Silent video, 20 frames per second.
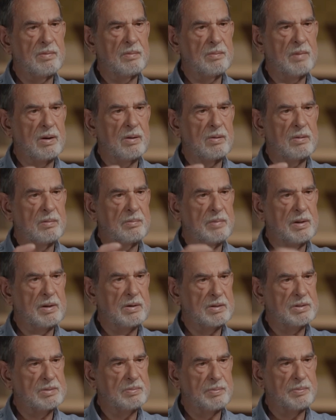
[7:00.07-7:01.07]
mountain
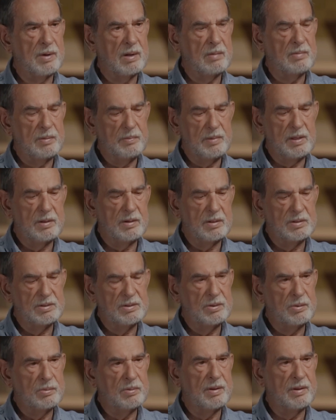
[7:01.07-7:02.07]
probably because
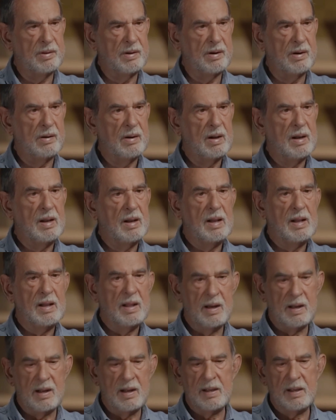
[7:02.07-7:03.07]
you were there,
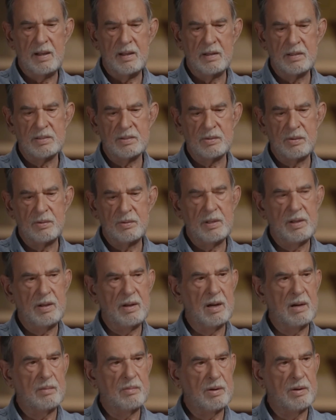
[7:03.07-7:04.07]
and I had a Sony
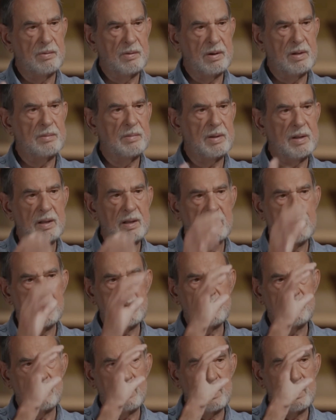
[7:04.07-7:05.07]
camera right in my hand.
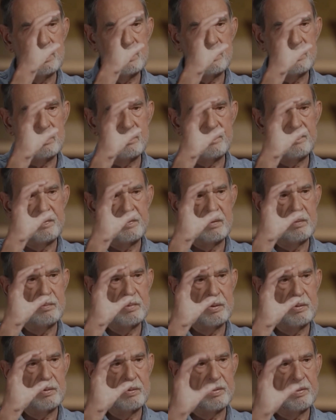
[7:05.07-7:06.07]
I could have filmed
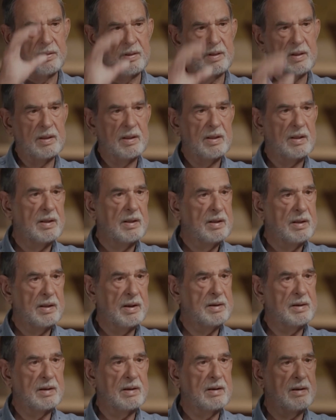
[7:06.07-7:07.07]
the whole thing. I
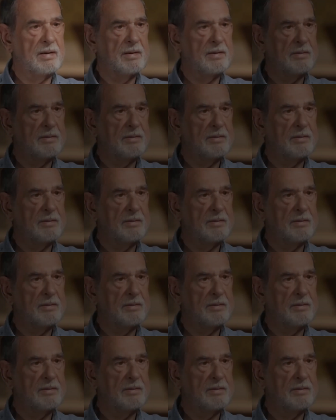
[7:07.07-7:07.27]
didn't.